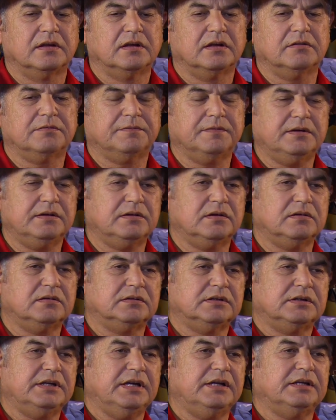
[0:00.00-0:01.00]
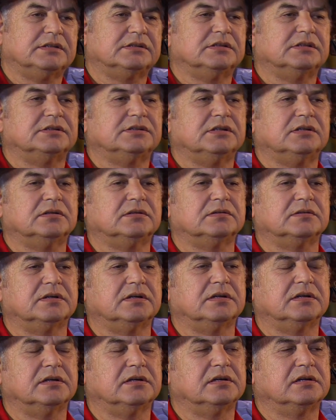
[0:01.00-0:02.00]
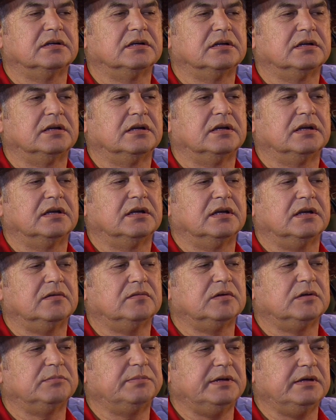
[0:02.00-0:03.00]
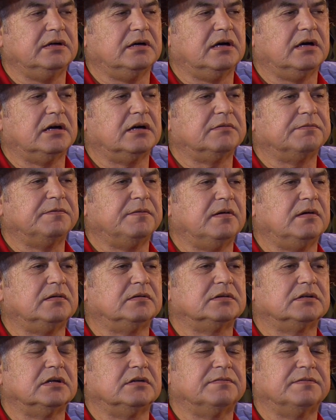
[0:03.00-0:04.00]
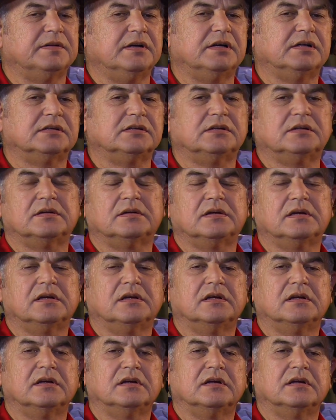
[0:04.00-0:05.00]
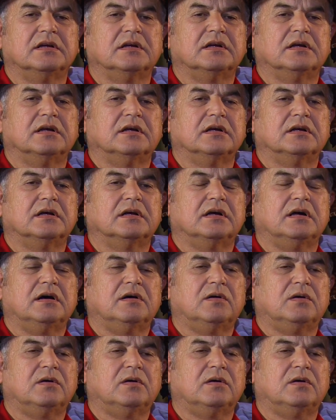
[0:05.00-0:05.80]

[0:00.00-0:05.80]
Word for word: If we don't teach the children, it will be our fault if there's a, a